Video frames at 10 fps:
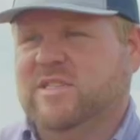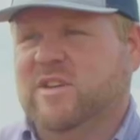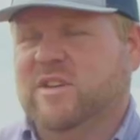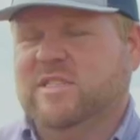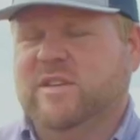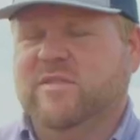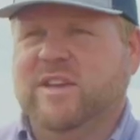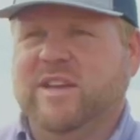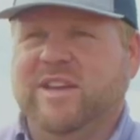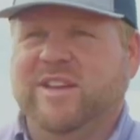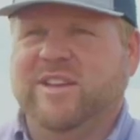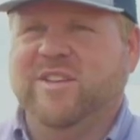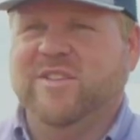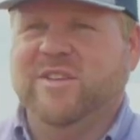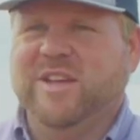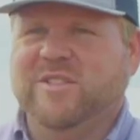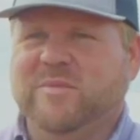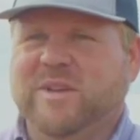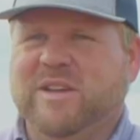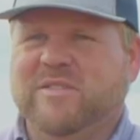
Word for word: a circus every day, you know, we got a little bit of